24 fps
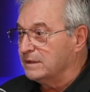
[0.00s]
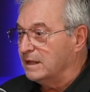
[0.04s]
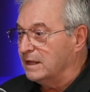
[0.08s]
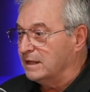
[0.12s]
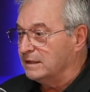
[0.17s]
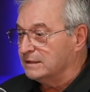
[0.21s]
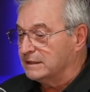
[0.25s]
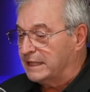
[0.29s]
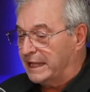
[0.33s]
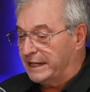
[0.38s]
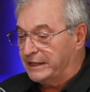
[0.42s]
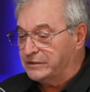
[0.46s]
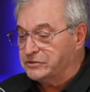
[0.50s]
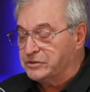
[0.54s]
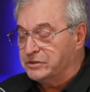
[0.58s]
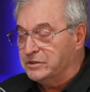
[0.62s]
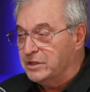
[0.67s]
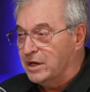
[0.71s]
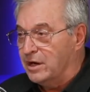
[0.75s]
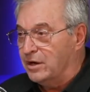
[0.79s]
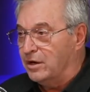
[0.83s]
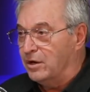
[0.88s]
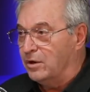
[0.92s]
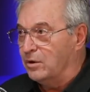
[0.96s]
let us
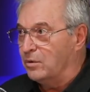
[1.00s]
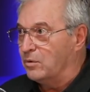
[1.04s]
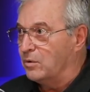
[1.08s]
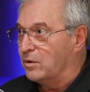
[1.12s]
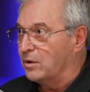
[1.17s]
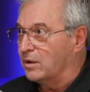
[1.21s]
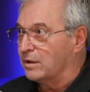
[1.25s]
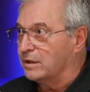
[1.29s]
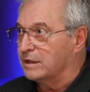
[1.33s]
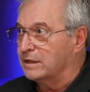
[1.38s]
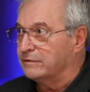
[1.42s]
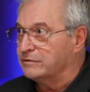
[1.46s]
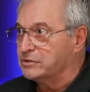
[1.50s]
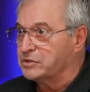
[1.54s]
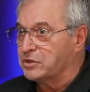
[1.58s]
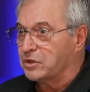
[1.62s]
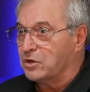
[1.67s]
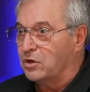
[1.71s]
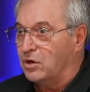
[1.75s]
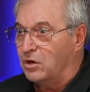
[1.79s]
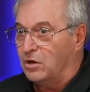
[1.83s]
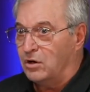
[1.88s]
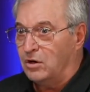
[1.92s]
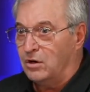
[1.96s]
know or give us a
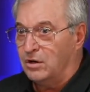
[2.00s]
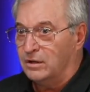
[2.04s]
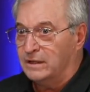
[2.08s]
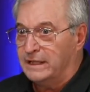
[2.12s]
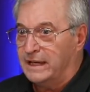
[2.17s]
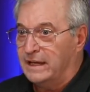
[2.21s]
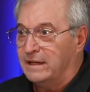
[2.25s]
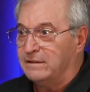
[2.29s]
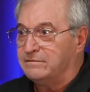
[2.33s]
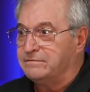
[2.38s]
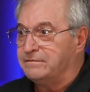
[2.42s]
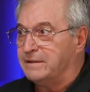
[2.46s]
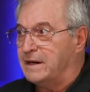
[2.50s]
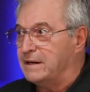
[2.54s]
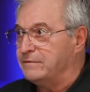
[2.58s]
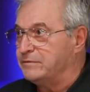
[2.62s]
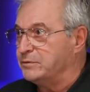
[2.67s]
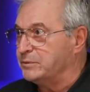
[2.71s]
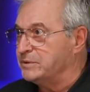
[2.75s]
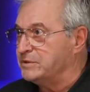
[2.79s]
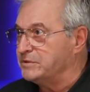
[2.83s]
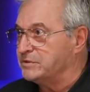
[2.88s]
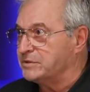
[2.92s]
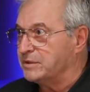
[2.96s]
call at
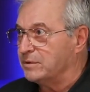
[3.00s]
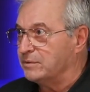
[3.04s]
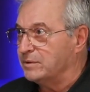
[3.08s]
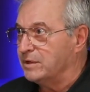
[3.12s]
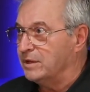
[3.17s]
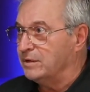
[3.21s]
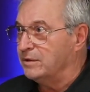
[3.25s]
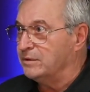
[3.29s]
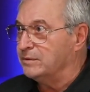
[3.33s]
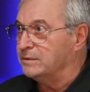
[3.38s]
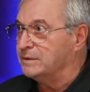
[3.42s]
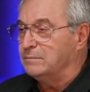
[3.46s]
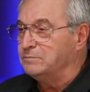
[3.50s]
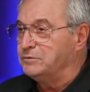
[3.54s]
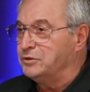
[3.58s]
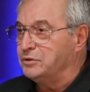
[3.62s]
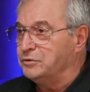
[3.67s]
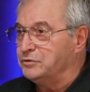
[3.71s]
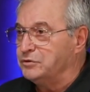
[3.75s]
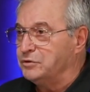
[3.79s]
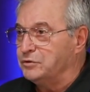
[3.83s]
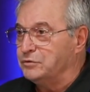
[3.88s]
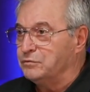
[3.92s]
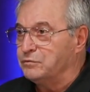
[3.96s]

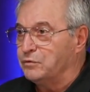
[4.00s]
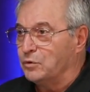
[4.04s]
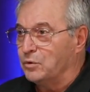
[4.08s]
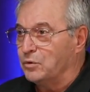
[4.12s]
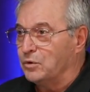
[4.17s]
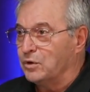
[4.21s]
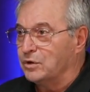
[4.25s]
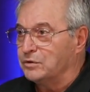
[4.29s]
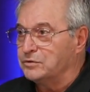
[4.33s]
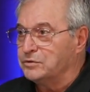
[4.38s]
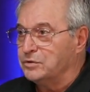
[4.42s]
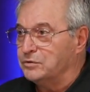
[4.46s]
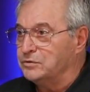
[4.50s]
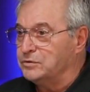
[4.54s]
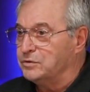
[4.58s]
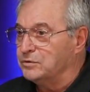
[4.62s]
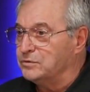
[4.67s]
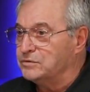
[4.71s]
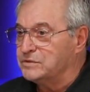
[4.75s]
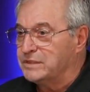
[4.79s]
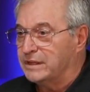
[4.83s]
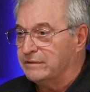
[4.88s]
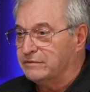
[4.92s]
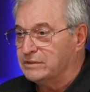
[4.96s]

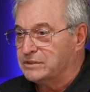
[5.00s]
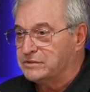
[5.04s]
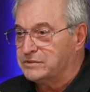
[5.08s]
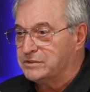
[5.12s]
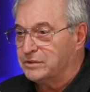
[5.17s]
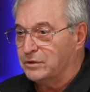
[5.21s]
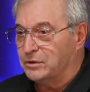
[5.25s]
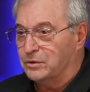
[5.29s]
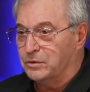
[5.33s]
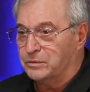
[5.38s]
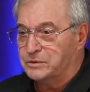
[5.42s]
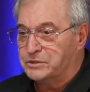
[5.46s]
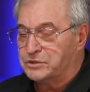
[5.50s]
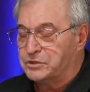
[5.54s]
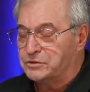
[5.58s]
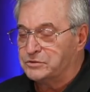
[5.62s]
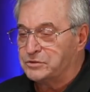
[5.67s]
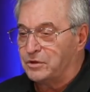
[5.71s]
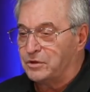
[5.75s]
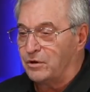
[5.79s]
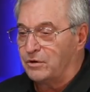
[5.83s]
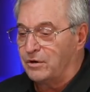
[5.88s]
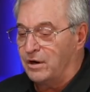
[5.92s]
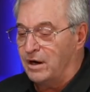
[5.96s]
530-224-2270, which is
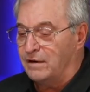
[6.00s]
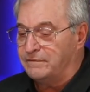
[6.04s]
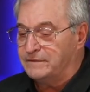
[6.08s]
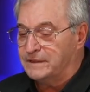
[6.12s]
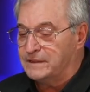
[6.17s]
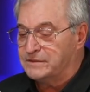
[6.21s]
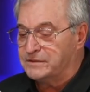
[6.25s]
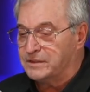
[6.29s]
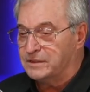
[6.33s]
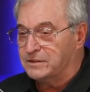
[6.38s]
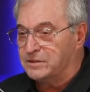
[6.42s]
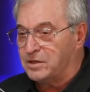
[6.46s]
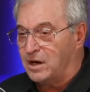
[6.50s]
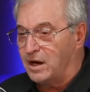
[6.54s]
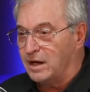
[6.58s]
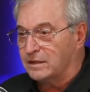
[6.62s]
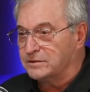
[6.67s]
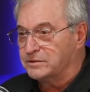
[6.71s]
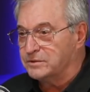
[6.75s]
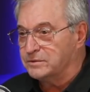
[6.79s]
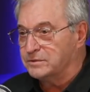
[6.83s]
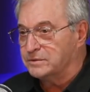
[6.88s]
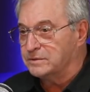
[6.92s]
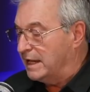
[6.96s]
our office, and talk
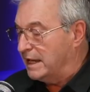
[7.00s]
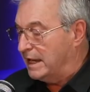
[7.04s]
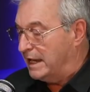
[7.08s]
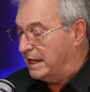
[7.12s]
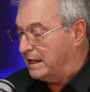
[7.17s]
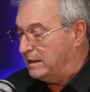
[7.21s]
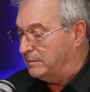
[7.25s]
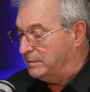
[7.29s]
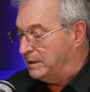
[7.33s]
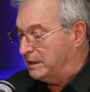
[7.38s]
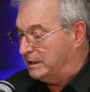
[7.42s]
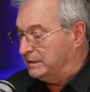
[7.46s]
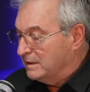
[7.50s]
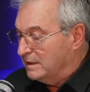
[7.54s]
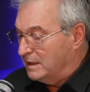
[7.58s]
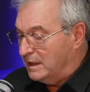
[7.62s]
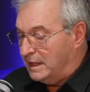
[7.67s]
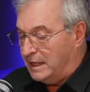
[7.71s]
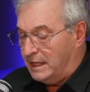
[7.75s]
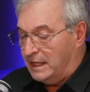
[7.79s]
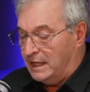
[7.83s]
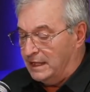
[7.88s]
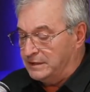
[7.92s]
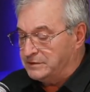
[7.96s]
to Amy,
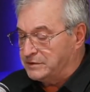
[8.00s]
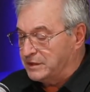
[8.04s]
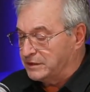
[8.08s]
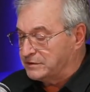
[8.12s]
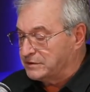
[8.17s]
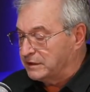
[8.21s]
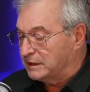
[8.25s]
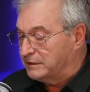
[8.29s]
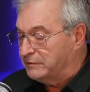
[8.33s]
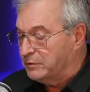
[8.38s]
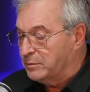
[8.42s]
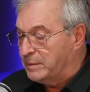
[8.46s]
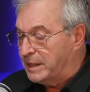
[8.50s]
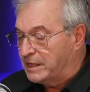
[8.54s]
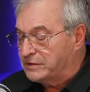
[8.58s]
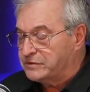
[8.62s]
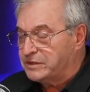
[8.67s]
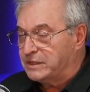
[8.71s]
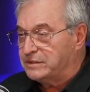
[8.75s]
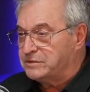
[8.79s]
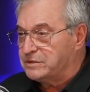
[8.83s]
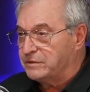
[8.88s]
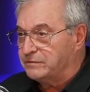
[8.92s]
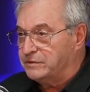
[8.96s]
and just leave a
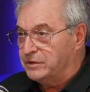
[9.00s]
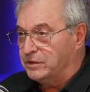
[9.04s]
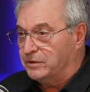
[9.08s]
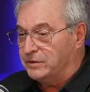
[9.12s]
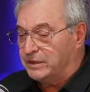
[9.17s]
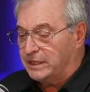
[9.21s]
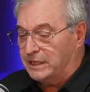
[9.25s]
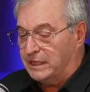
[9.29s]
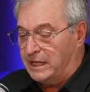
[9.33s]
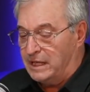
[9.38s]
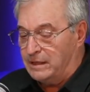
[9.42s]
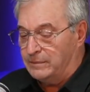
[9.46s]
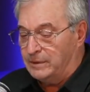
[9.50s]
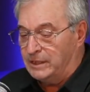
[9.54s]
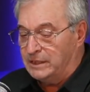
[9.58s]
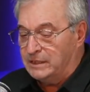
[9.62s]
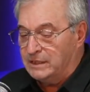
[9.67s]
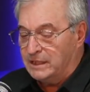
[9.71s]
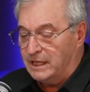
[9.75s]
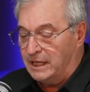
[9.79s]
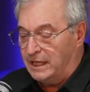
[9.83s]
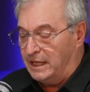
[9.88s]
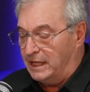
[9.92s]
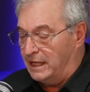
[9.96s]
message if you don't get Amy,
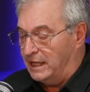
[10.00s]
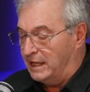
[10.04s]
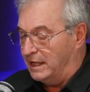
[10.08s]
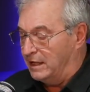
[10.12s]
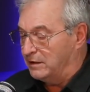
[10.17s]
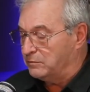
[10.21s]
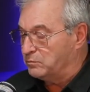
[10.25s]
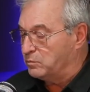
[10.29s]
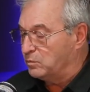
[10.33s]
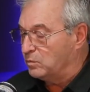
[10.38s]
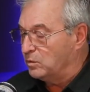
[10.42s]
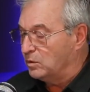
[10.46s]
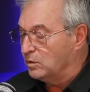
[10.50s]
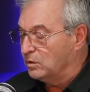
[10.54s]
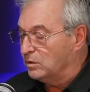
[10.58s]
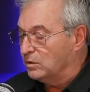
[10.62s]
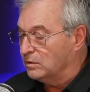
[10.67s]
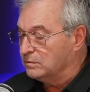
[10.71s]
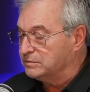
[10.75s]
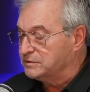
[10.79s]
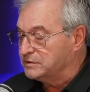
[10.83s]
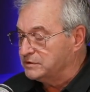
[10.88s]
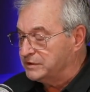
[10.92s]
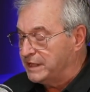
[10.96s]
and we'll
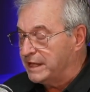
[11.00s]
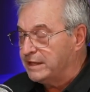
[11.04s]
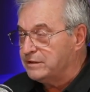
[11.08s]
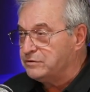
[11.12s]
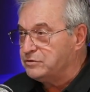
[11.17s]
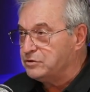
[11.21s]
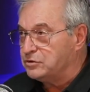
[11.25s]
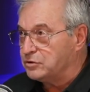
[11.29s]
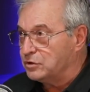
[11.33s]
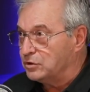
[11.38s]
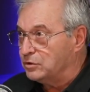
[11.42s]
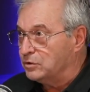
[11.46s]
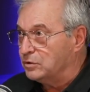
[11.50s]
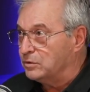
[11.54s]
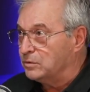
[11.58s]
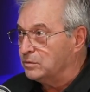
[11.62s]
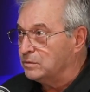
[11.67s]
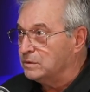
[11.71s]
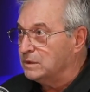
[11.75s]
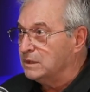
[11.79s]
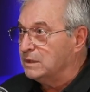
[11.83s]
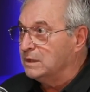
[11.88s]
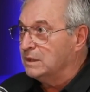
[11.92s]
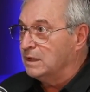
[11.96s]
send you
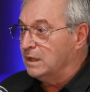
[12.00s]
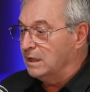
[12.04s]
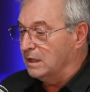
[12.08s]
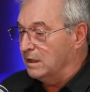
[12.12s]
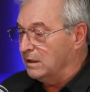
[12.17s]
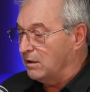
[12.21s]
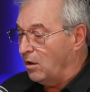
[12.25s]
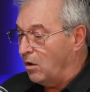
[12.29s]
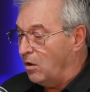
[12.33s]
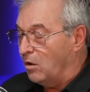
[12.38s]
all